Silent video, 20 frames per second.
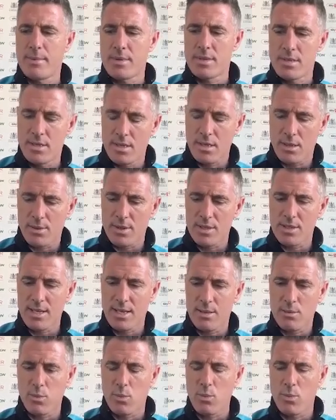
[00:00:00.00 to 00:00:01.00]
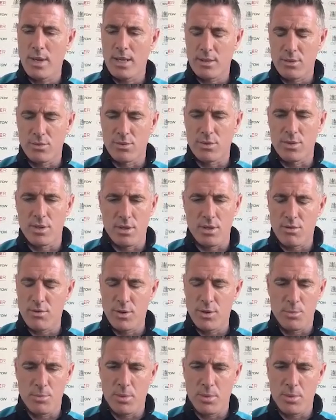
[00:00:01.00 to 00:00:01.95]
And, you know, I'd said, well, well done to the group.